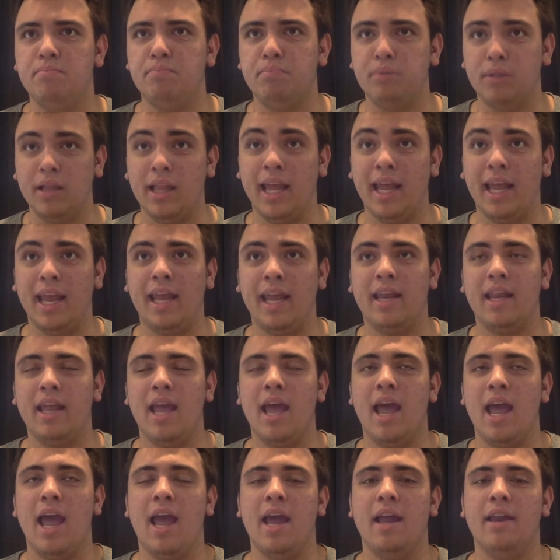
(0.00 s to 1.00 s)
Blade,
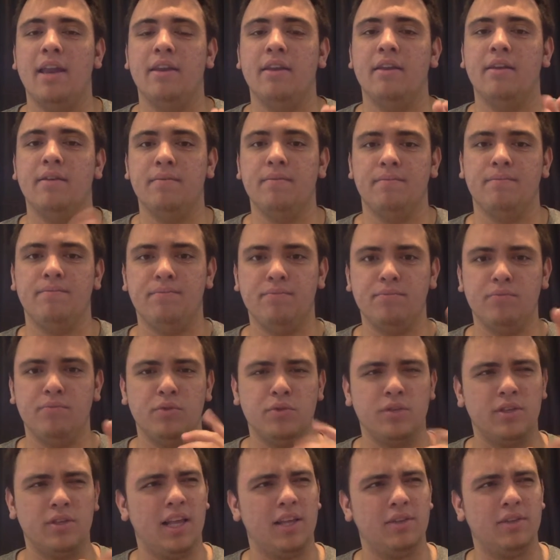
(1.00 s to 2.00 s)
and what
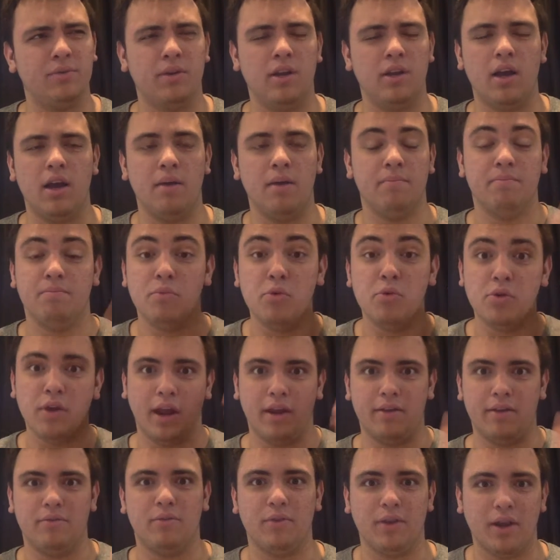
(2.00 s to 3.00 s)
was the last one? Moon
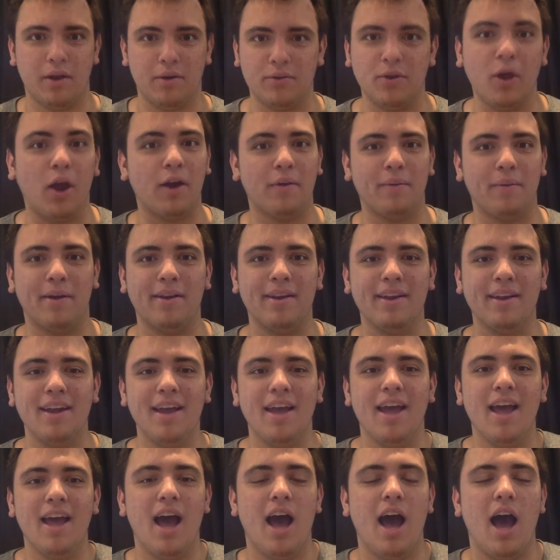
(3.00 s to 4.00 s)
Knight, the guy we're talking
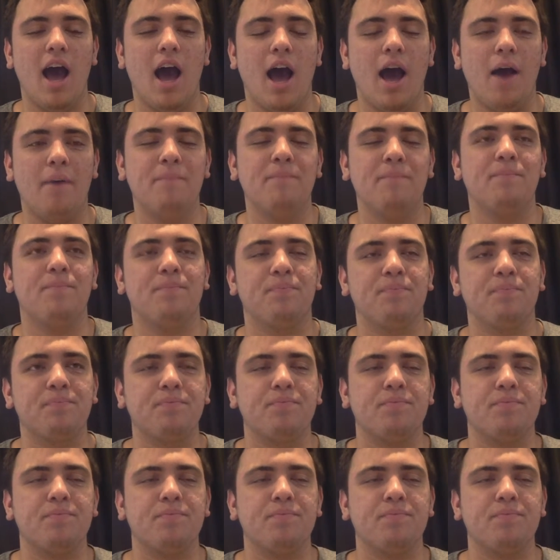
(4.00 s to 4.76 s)
about.